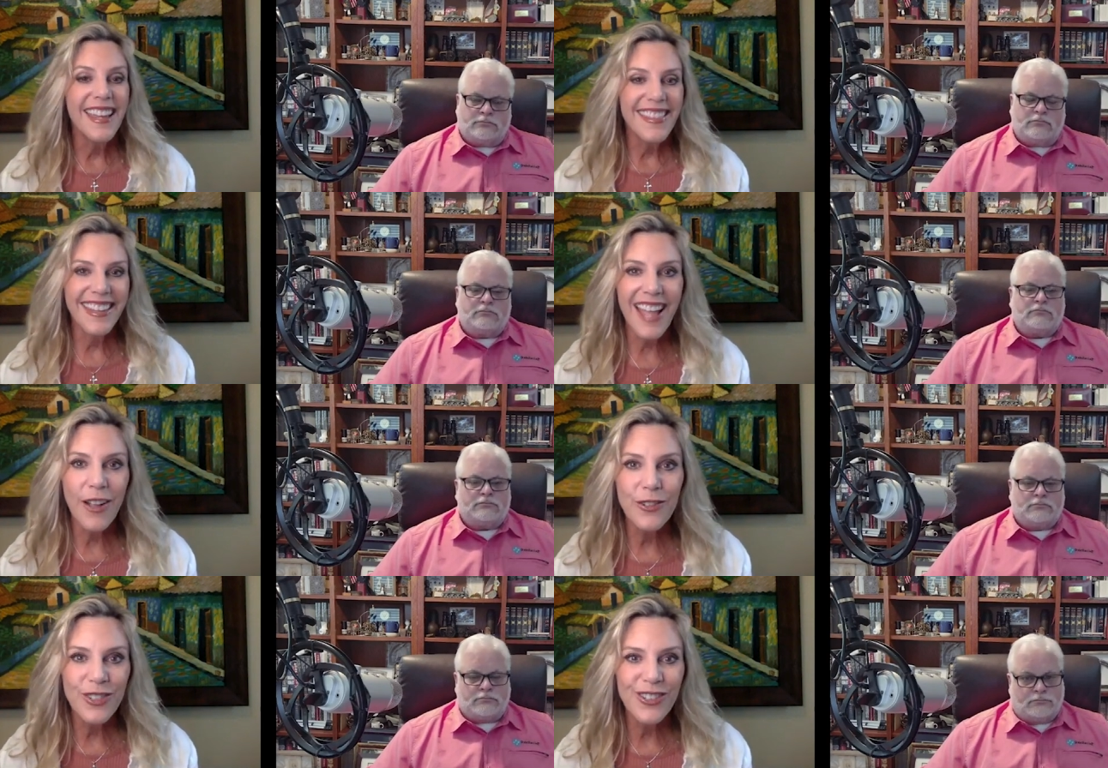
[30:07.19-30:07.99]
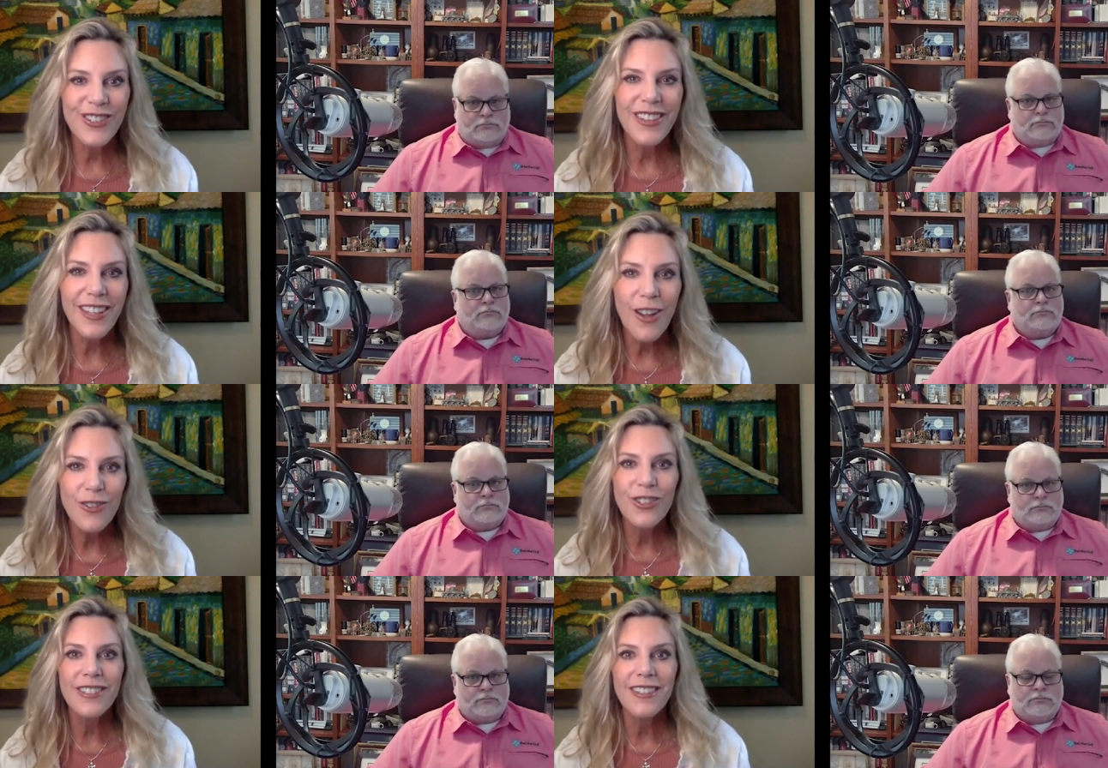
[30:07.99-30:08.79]
Speaker 1: the counselors and the
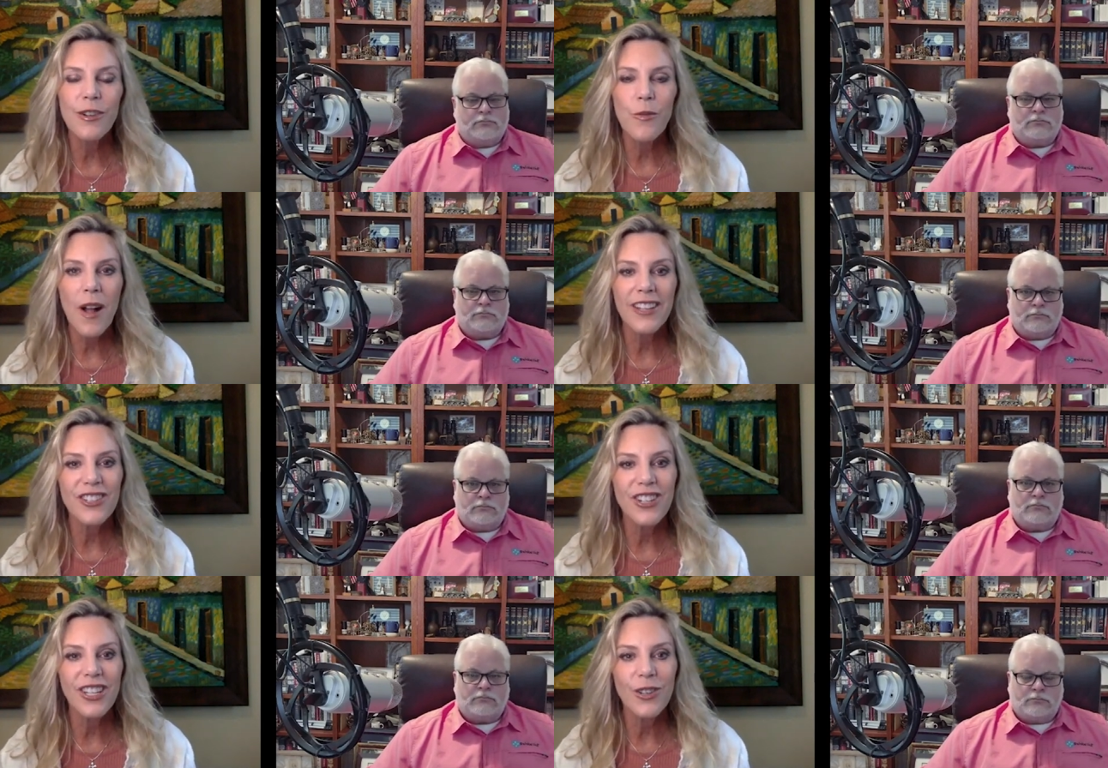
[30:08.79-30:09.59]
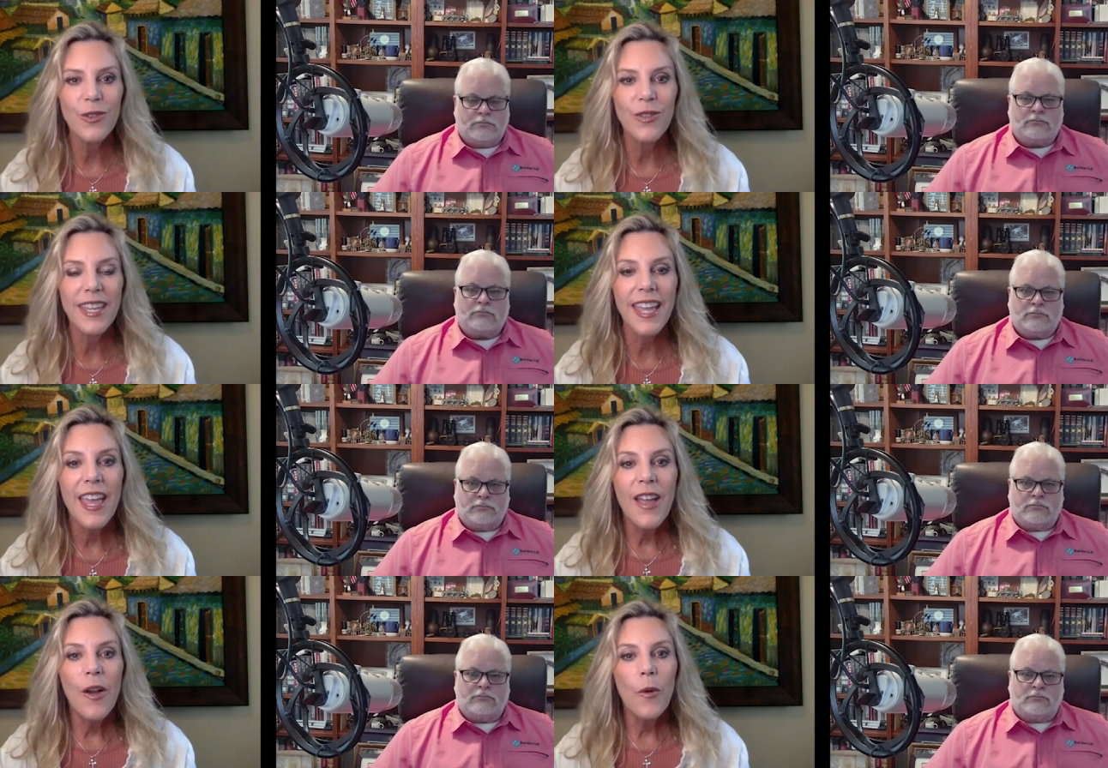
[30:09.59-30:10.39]
coaches that are watching who think,
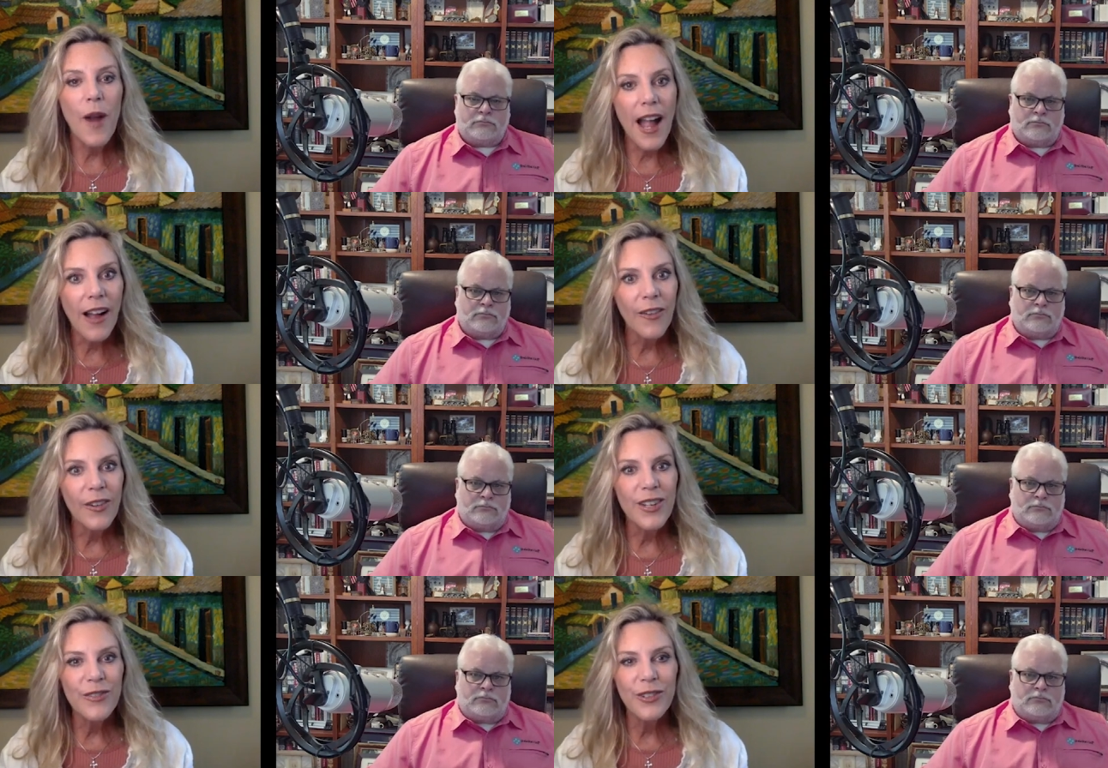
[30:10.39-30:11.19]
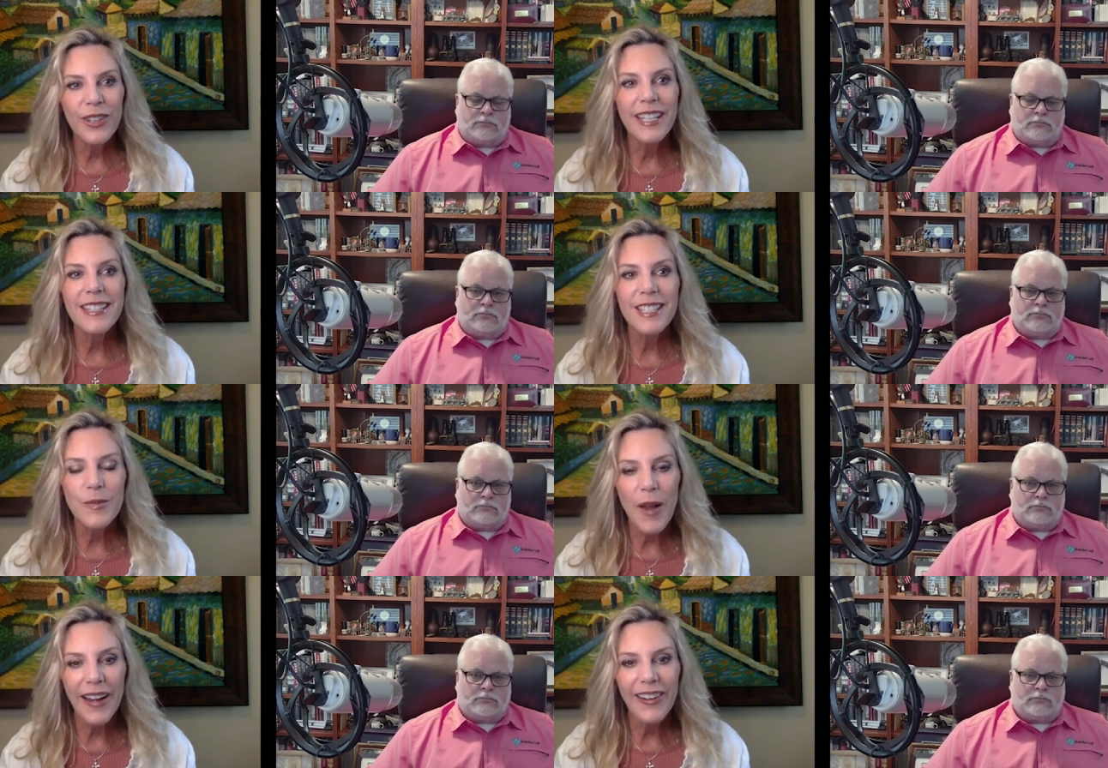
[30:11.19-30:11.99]
wow, you've really
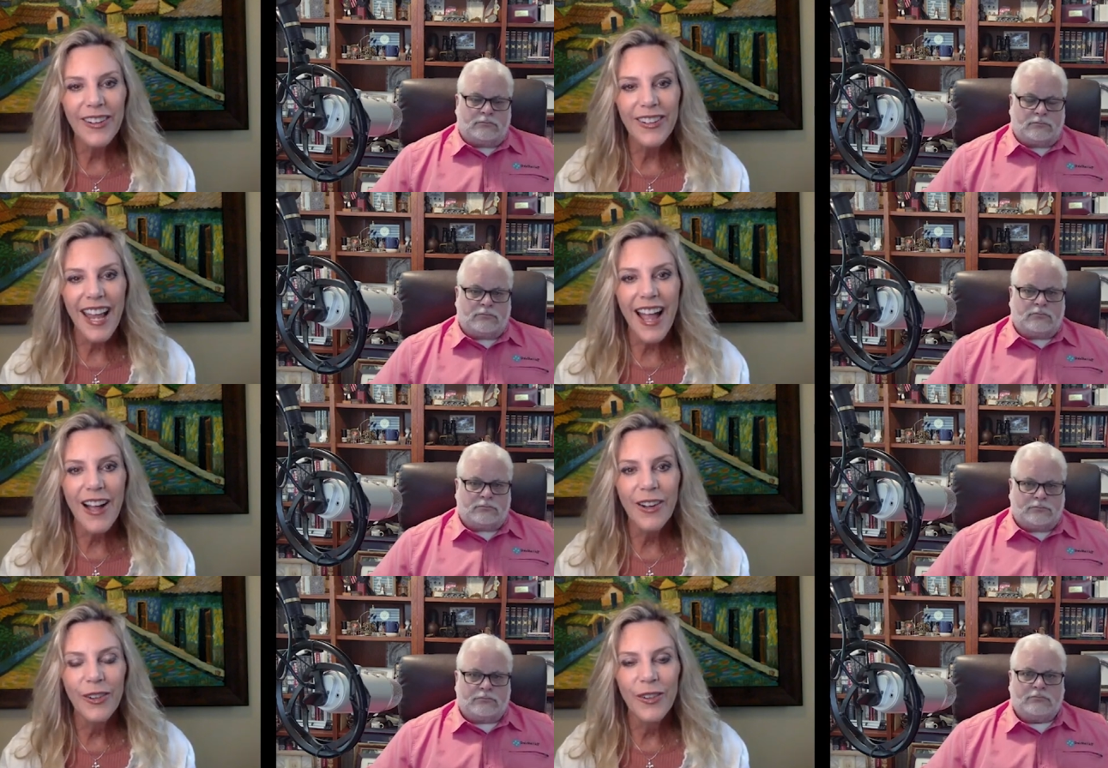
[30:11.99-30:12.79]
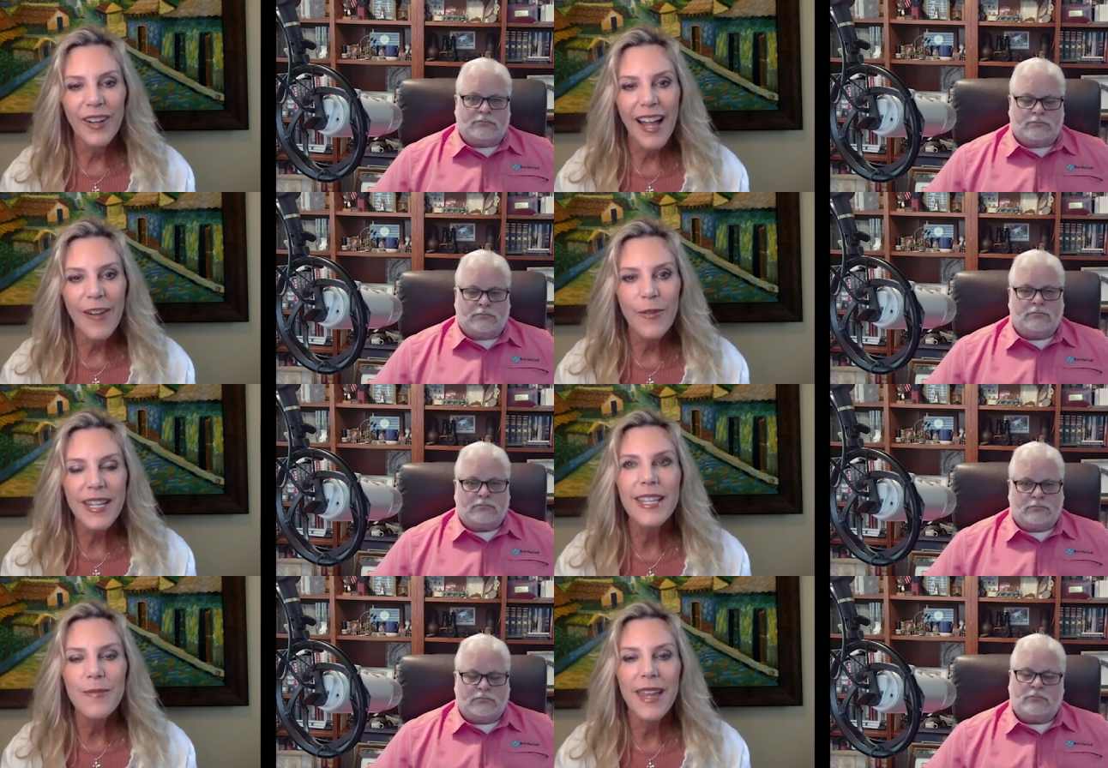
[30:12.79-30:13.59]
inspired how, how we
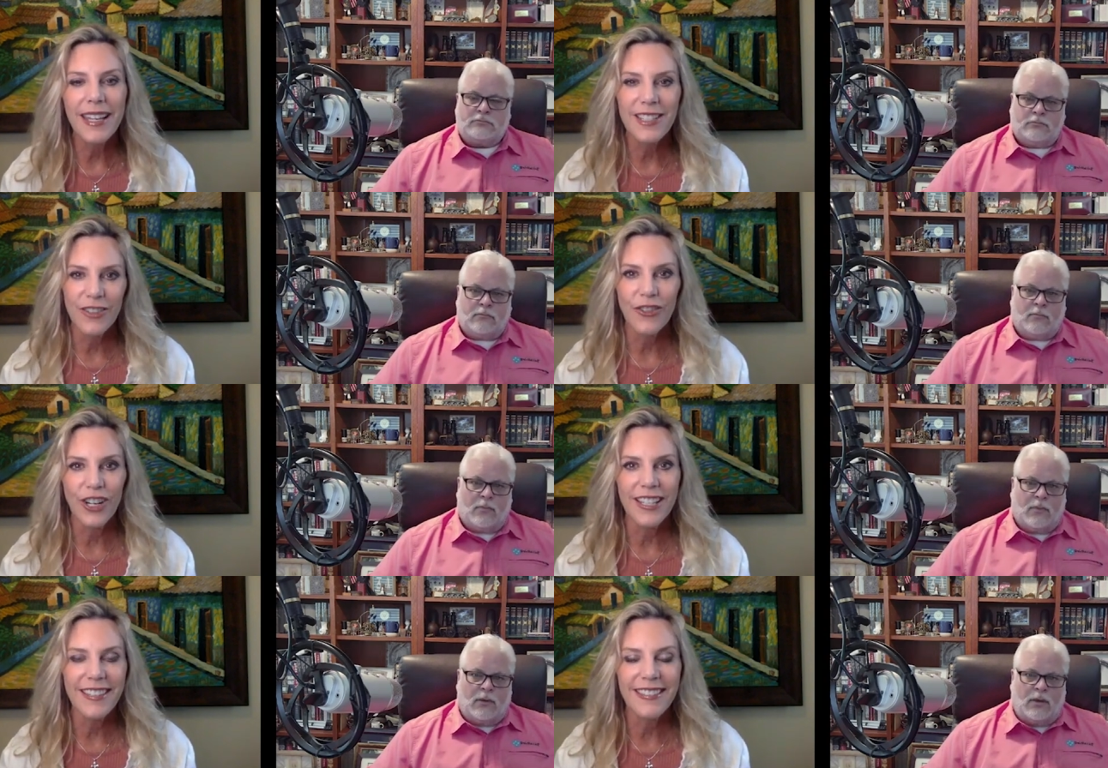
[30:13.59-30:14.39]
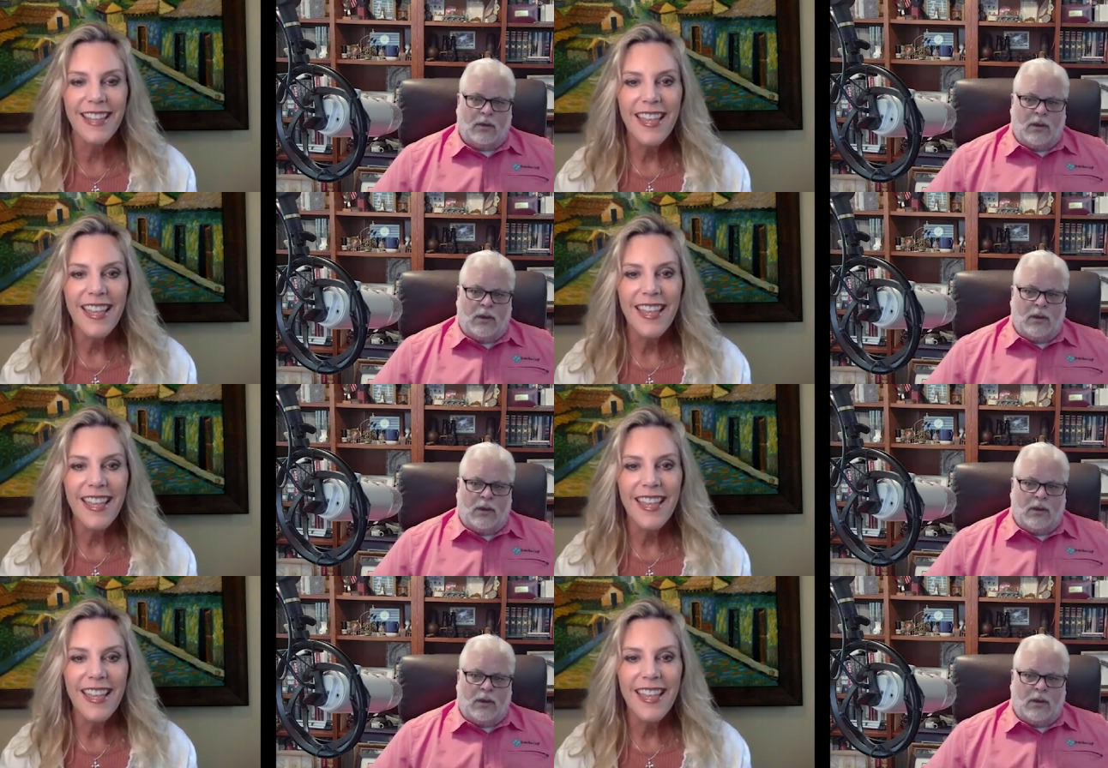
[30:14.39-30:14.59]
can make a difference.